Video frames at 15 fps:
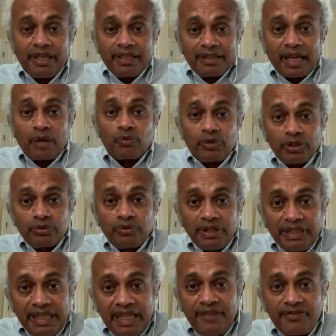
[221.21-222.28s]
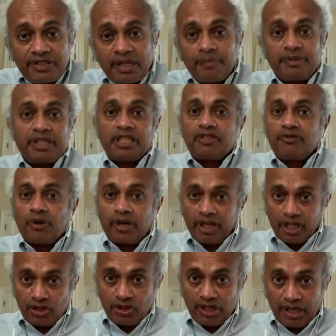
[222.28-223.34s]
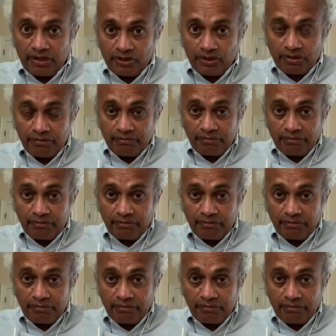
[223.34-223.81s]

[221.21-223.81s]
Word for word: that will relieve some of these foreign exchange